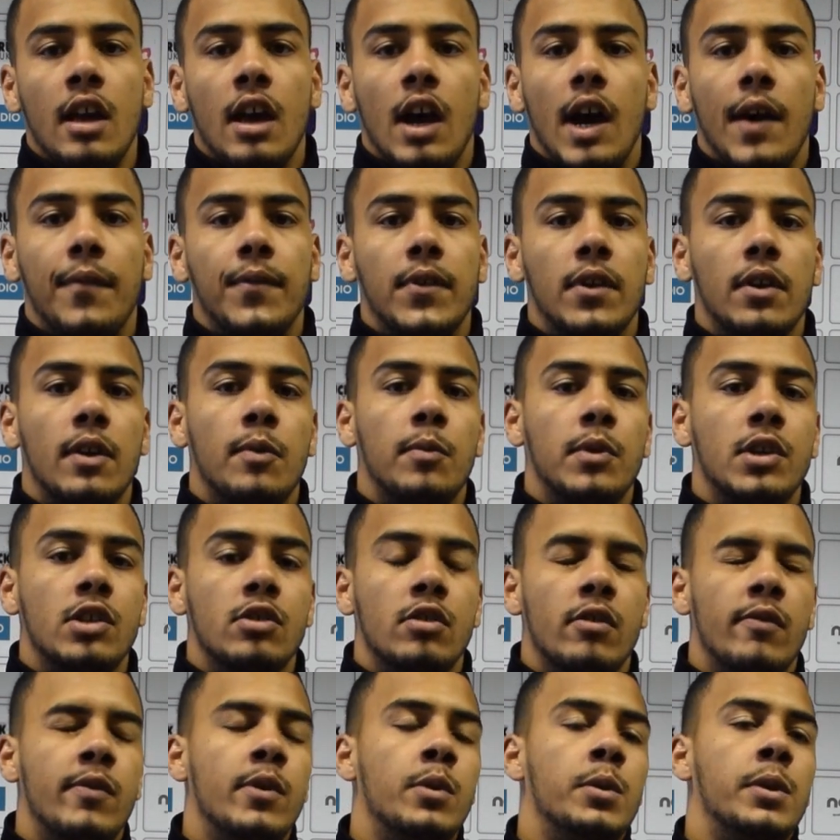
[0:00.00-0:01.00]
after it, when
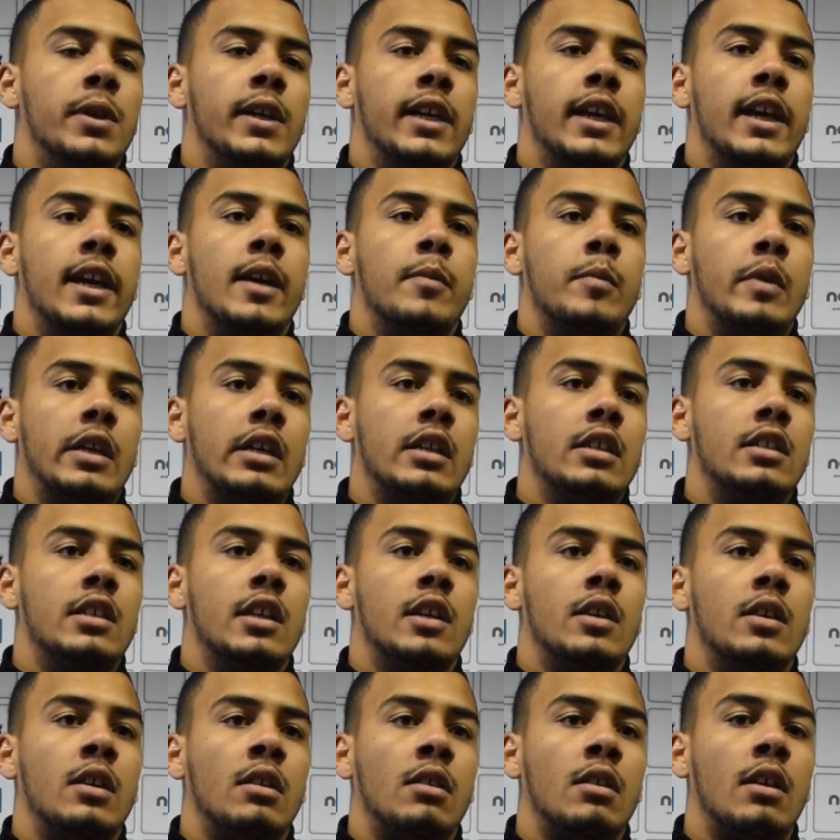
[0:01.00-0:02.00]
you review your game, you can
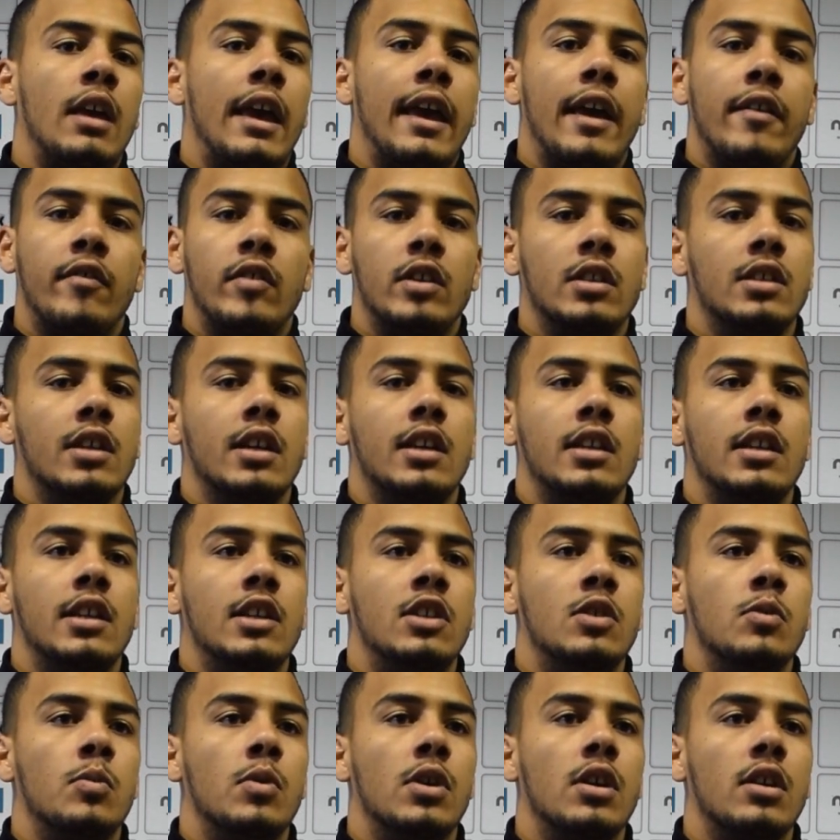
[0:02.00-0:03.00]
see areas that you
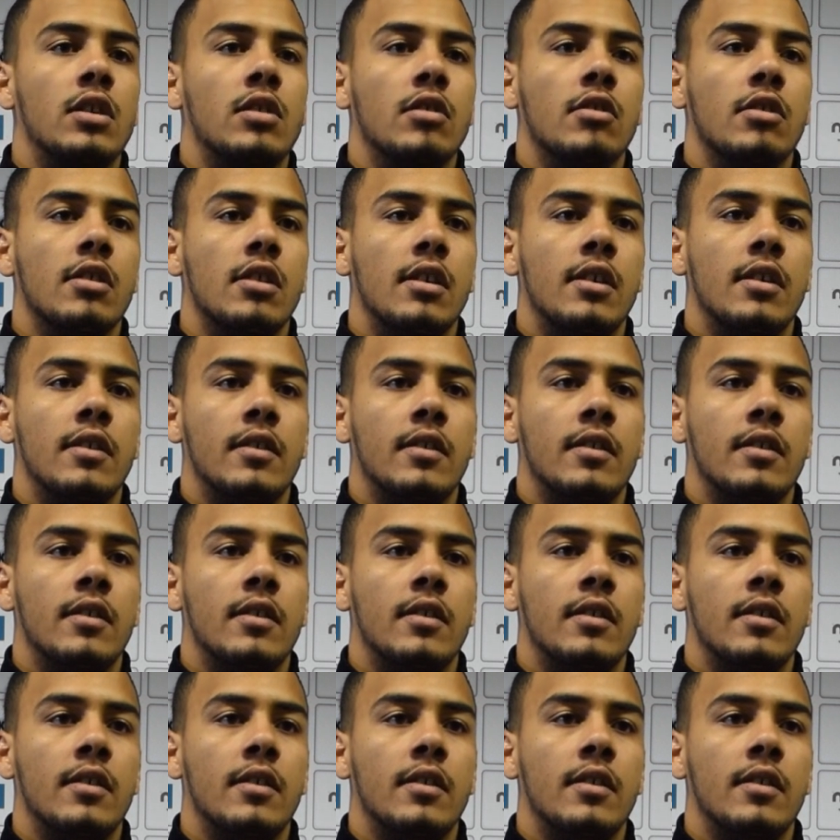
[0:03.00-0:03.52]
need to work on.